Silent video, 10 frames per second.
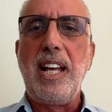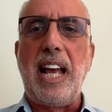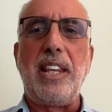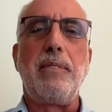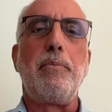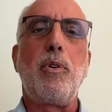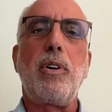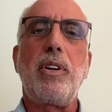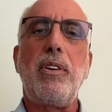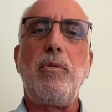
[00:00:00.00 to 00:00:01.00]
And the more
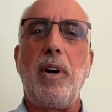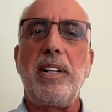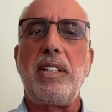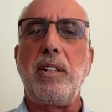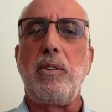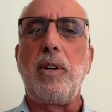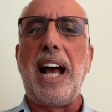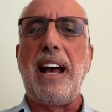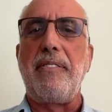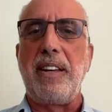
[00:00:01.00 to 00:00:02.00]
you want to
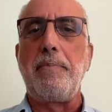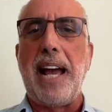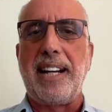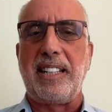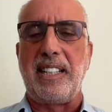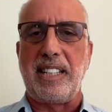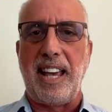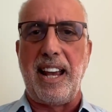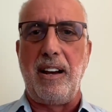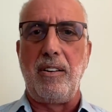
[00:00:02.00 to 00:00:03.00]
have impact at
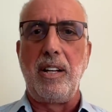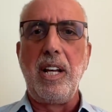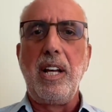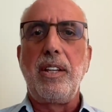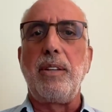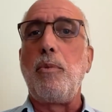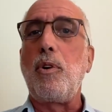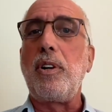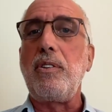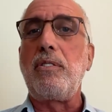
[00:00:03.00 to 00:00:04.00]
scale, the
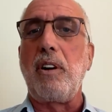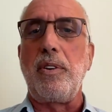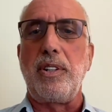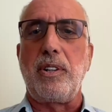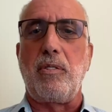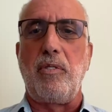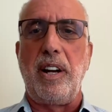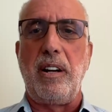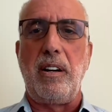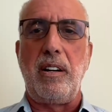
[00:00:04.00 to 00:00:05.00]
more you grow in your
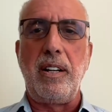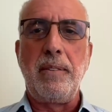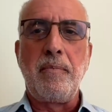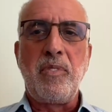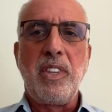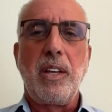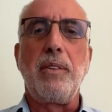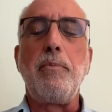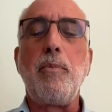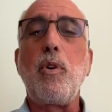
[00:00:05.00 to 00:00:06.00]
career, the
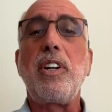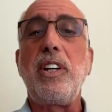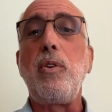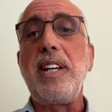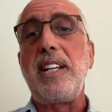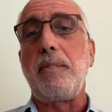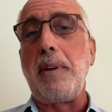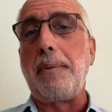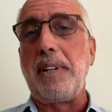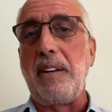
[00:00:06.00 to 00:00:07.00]
more you need to
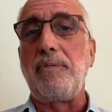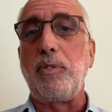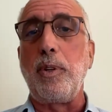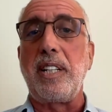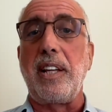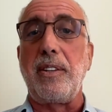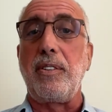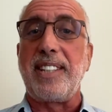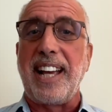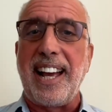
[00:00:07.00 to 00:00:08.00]
be able to influence
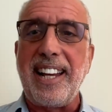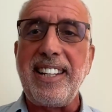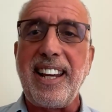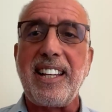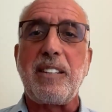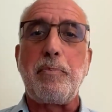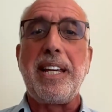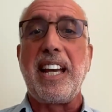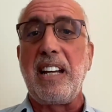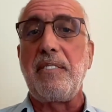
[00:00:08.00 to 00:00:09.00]
others. And yes,
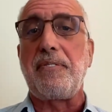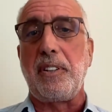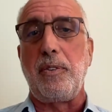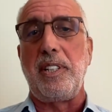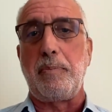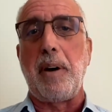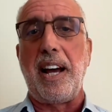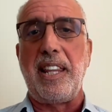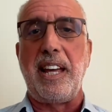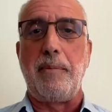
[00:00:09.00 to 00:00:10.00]
be influenced
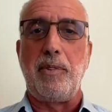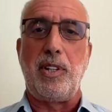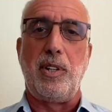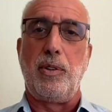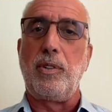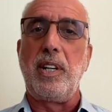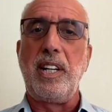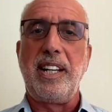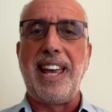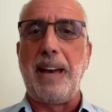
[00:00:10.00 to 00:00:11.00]
by them too.
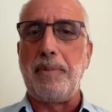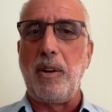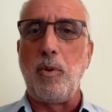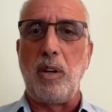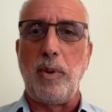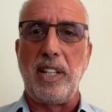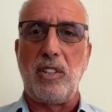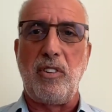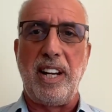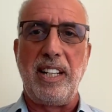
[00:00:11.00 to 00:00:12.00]
Can't be a one-way
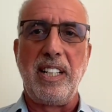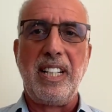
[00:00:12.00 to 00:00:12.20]
street.